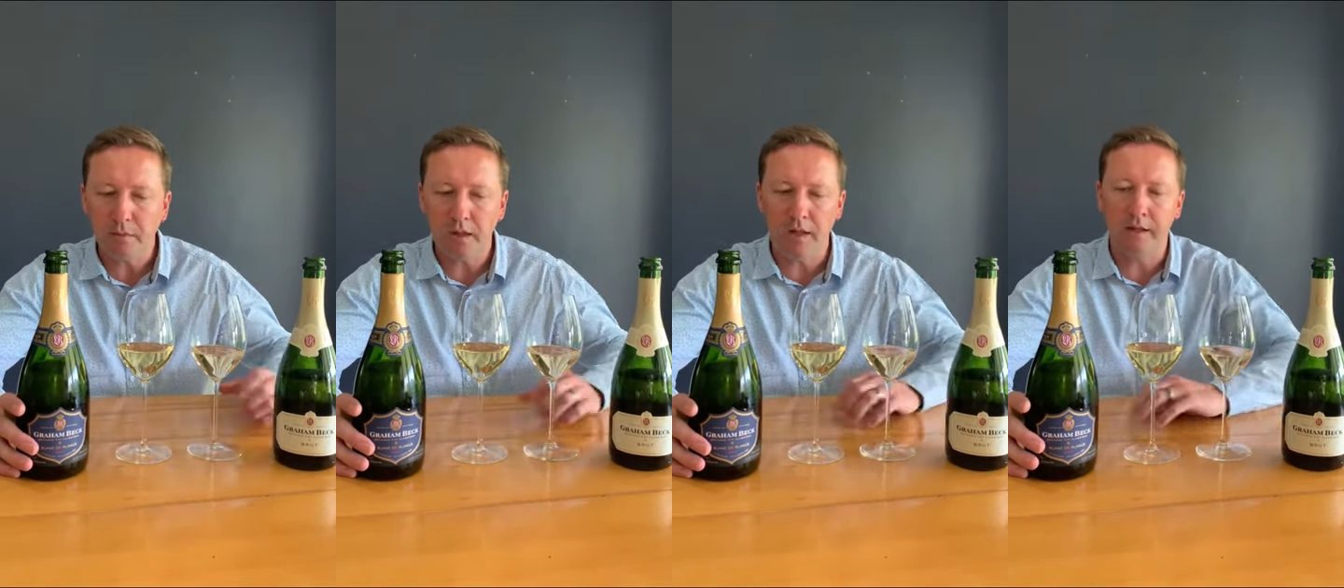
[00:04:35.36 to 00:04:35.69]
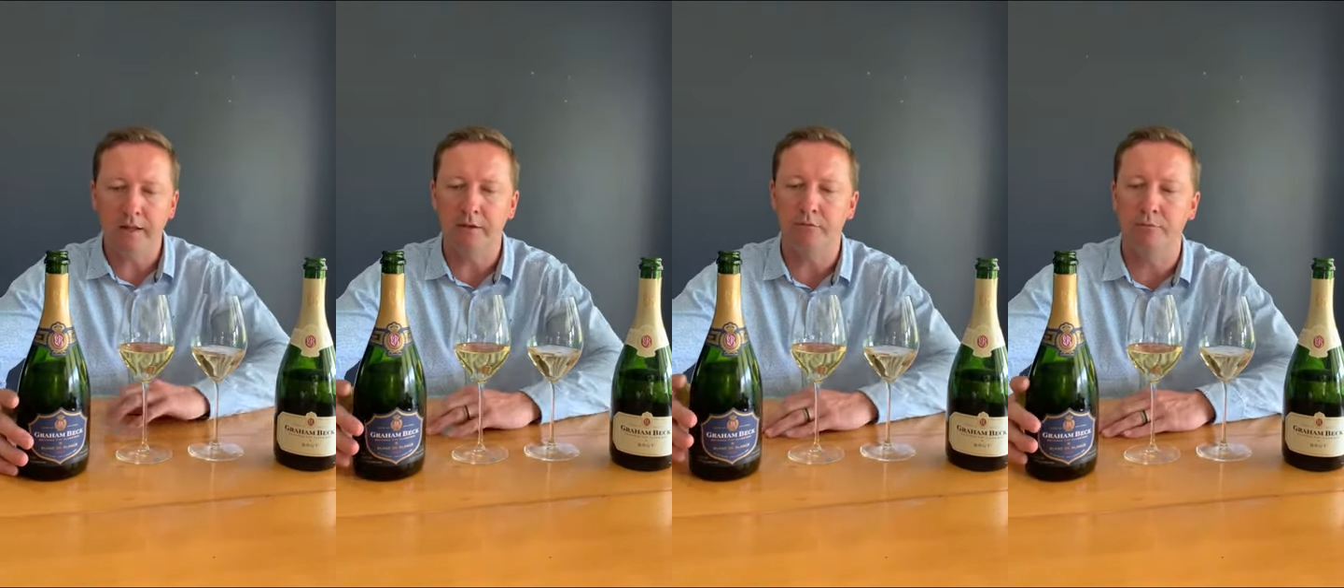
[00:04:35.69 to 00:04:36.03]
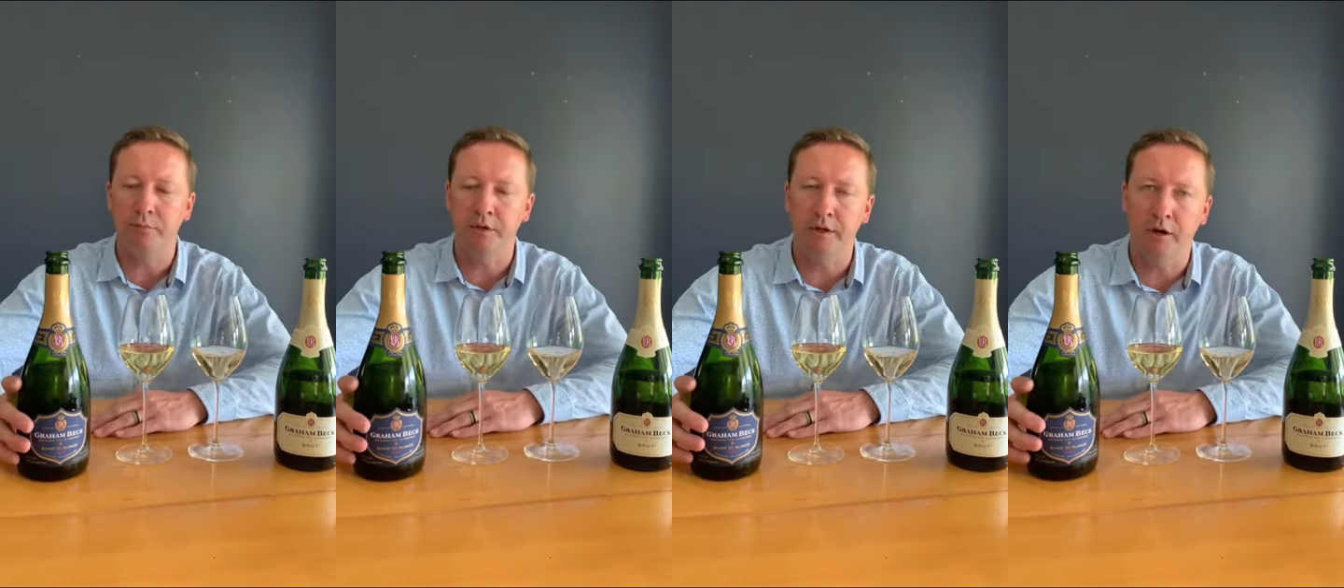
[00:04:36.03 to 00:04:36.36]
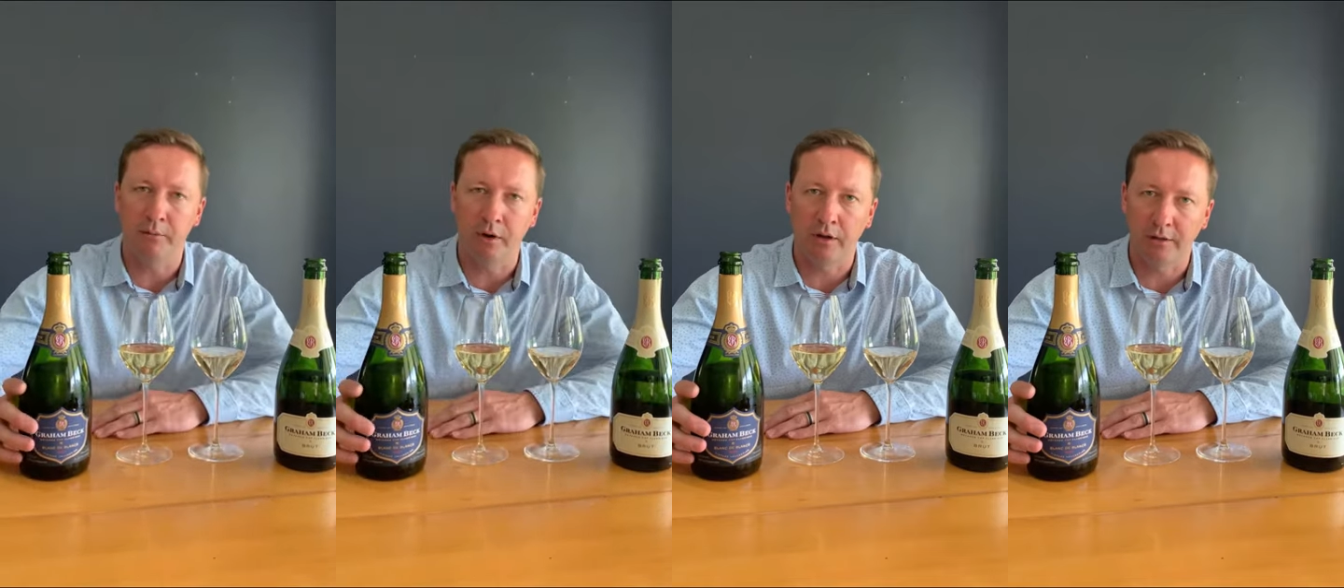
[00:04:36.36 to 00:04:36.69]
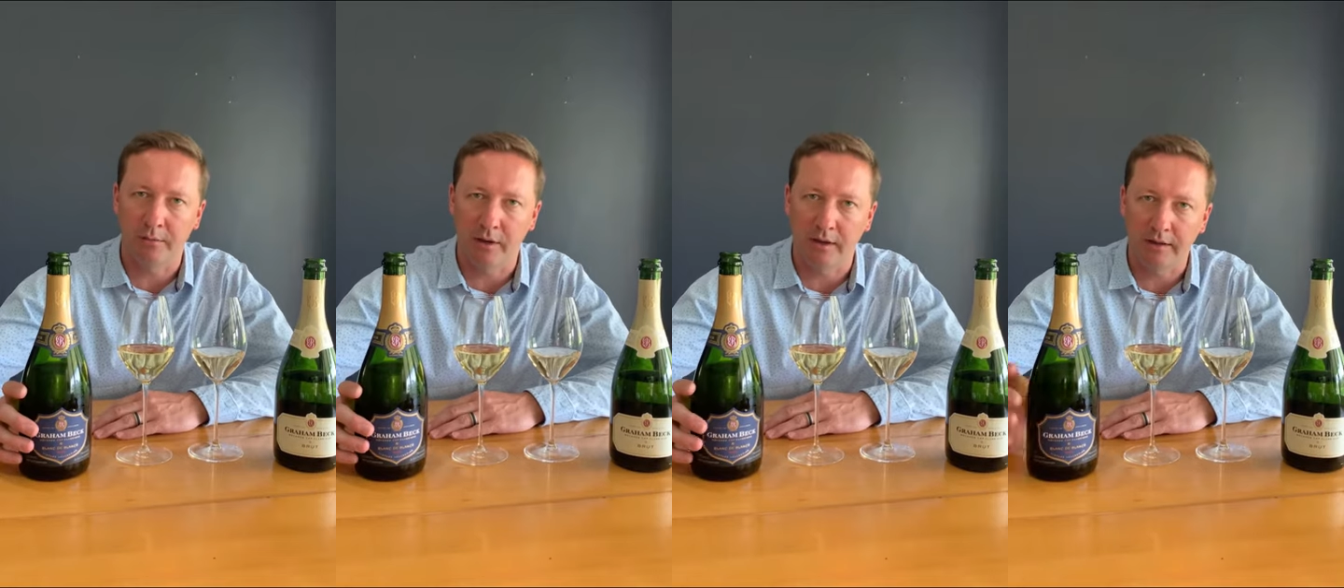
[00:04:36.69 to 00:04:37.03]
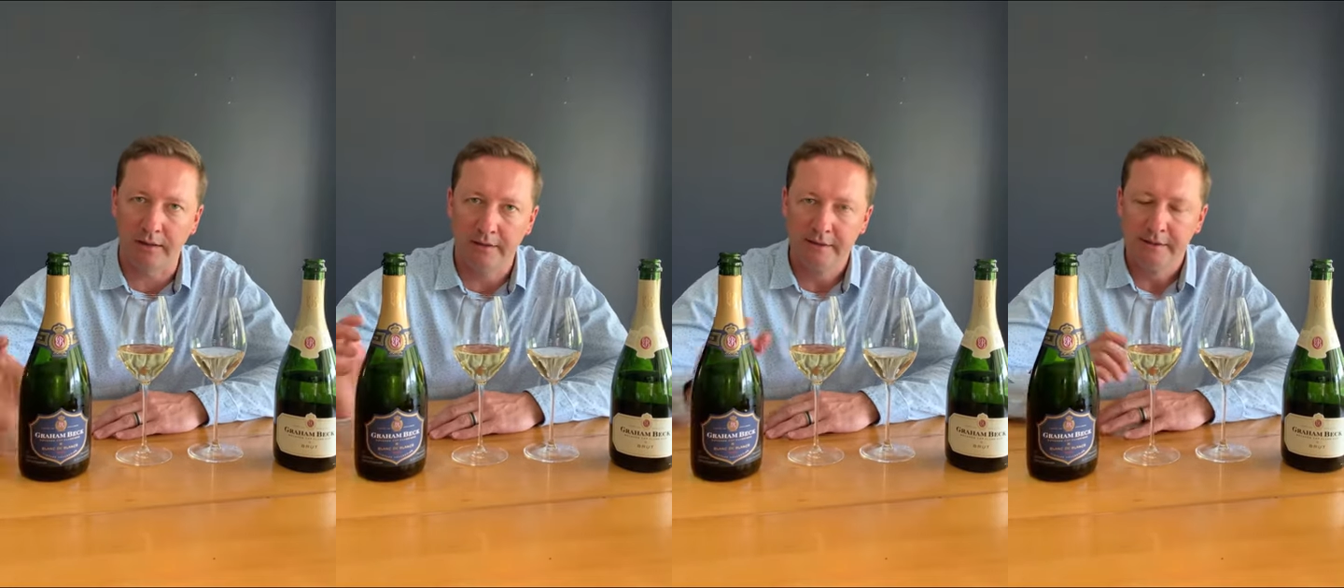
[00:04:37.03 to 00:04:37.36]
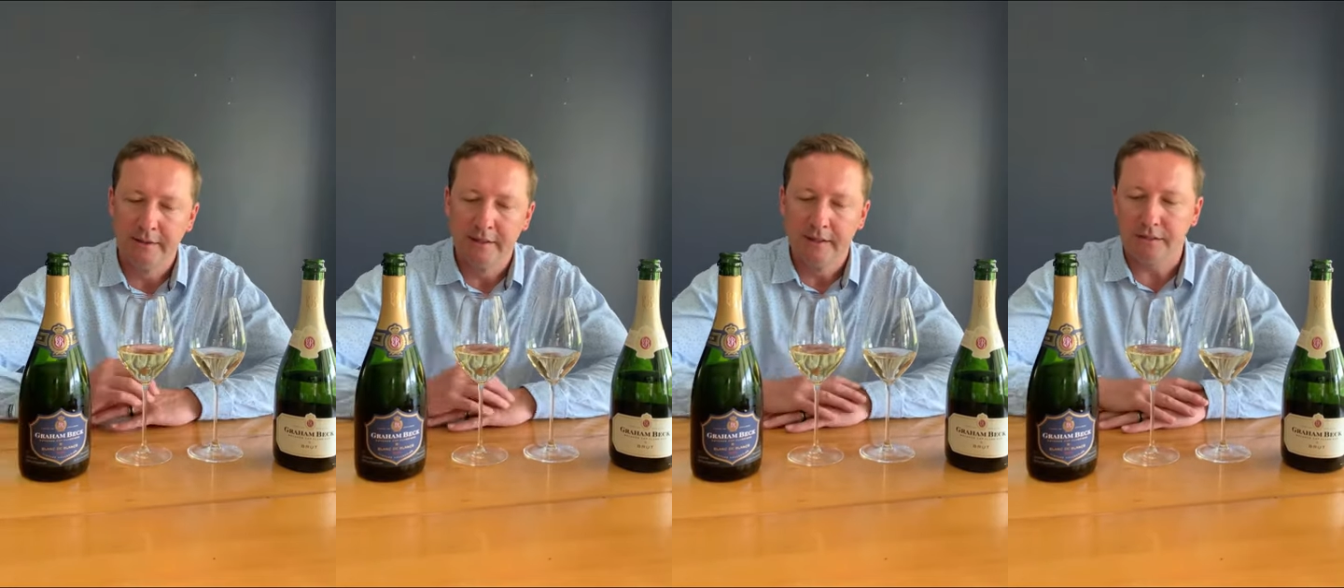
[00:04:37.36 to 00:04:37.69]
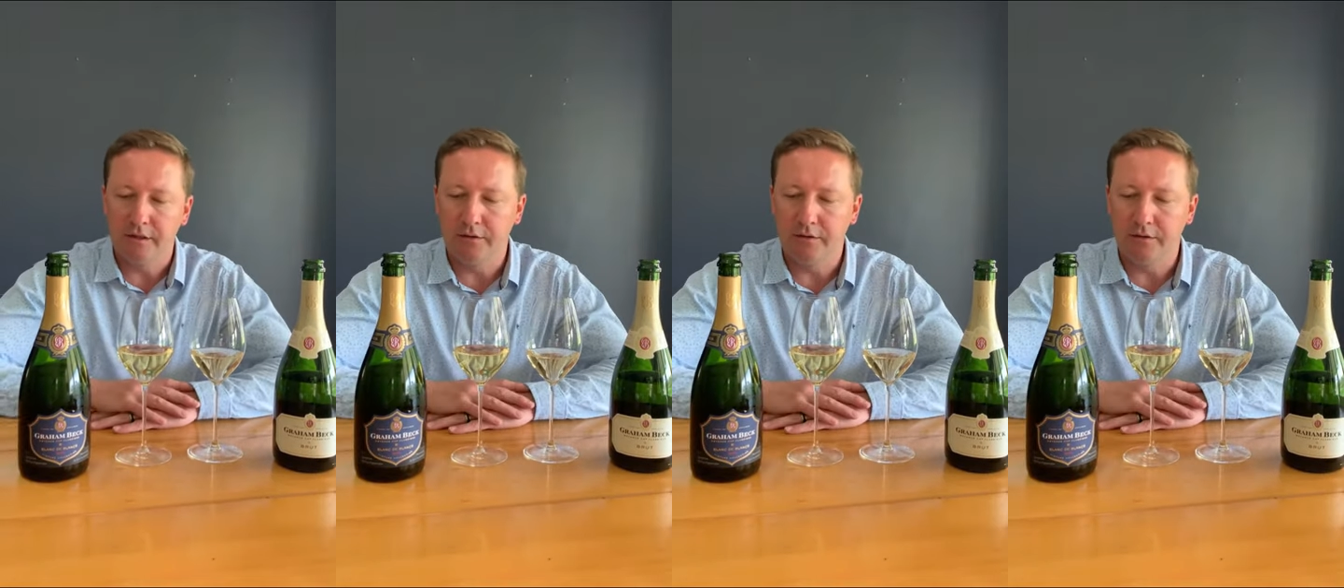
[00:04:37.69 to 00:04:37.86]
that would be our Blanc de Blanc. So